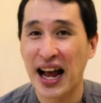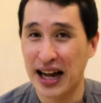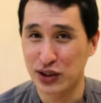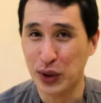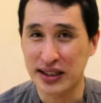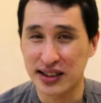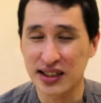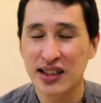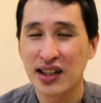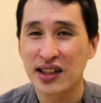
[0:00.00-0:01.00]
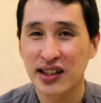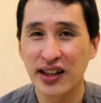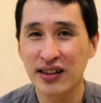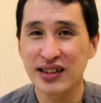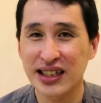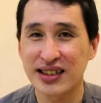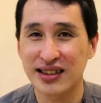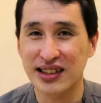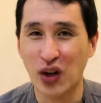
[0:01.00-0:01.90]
As you can see, here is the